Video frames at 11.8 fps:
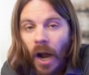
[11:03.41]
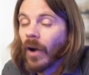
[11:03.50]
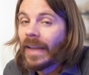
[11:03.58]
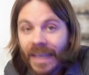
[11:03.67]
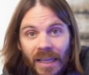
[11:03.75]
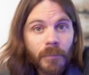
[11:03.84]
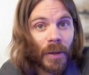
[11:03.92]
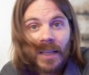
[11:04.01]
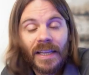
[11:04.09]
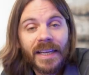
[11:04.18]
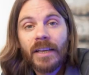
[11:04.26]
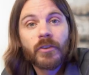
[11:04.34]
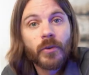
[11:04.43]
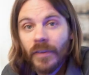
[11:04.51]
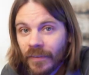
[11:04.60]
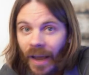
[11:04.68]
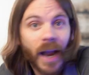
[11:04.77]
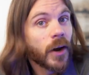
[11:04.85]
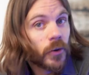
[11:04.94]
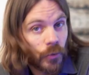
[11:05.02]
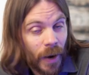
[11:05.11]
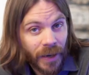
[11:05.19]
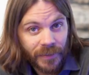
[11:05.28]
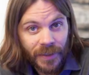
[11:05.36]
our inability to desire
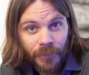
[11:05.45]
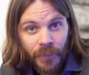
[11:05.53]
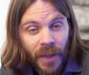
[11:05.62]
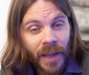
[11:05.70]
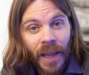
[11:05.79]
directly